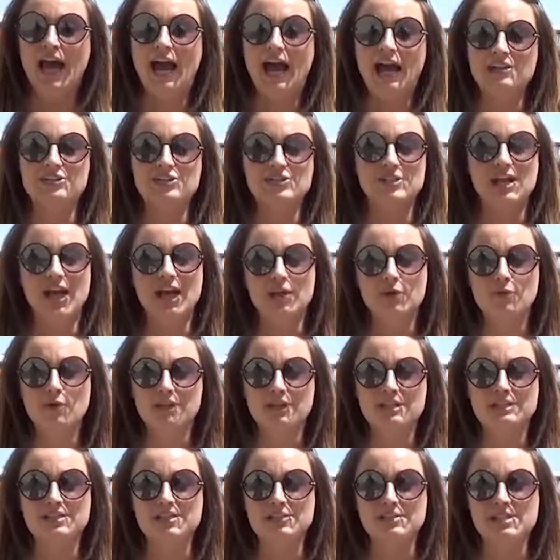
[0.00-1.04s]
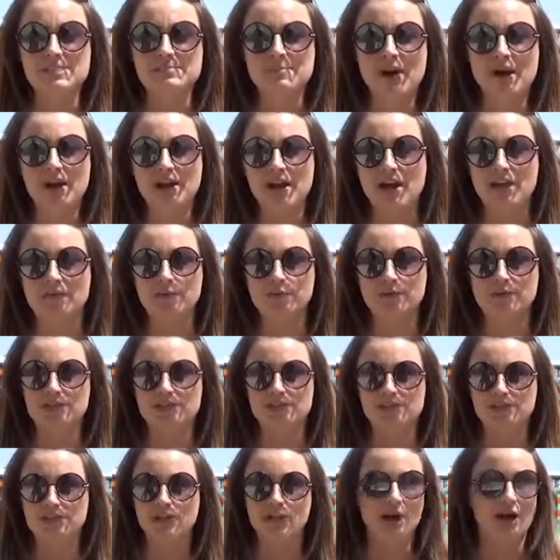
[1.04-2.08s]
I just kind of wanted to inspire everyone
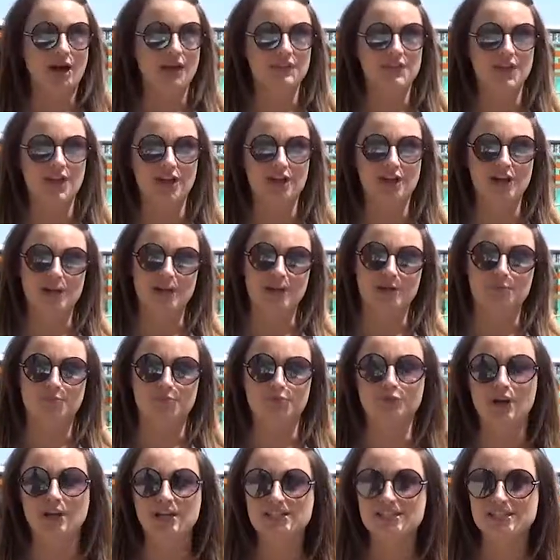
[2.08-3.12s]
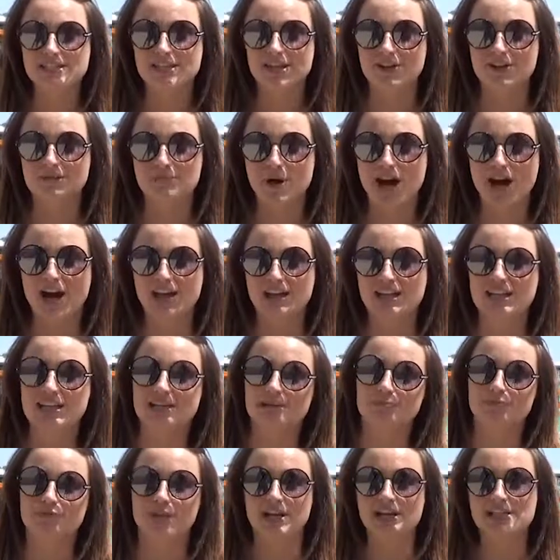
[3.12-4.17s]
to go out there and embrace their body,
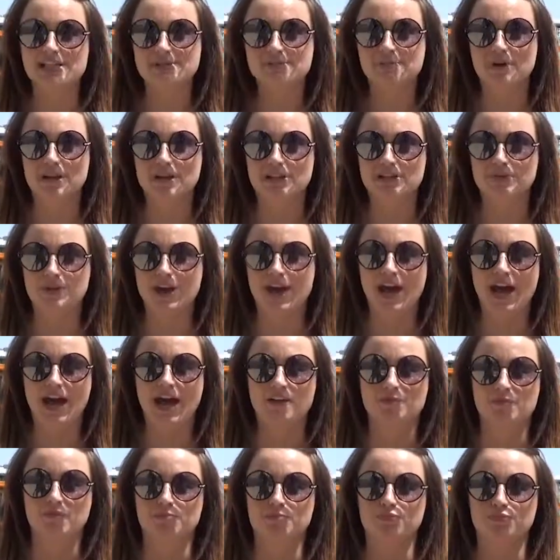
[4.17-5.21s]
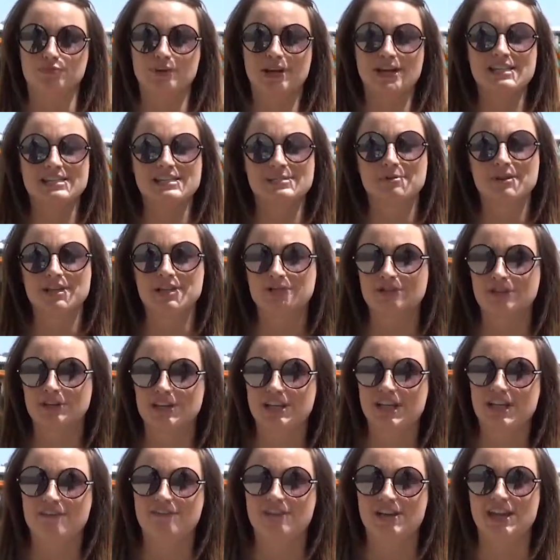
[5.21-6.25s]
embrace what you have, embrace what you were
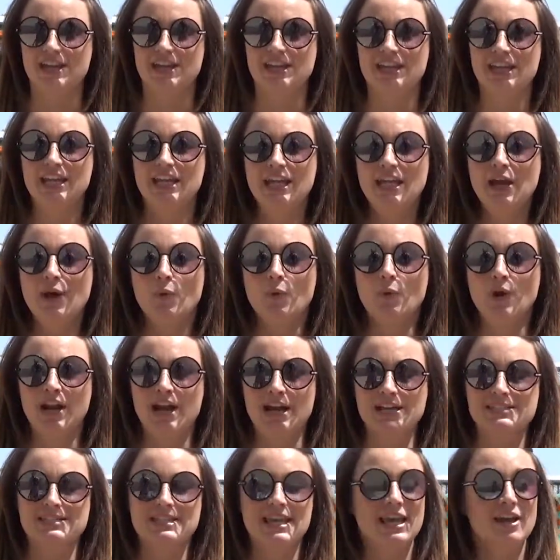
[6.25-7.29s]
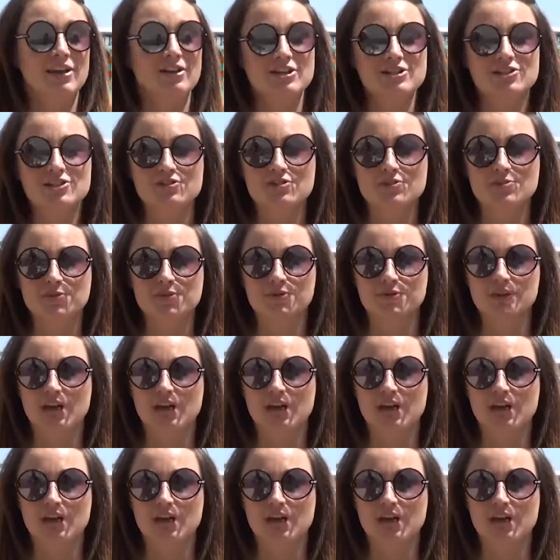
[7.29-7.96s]
given, what has carried you through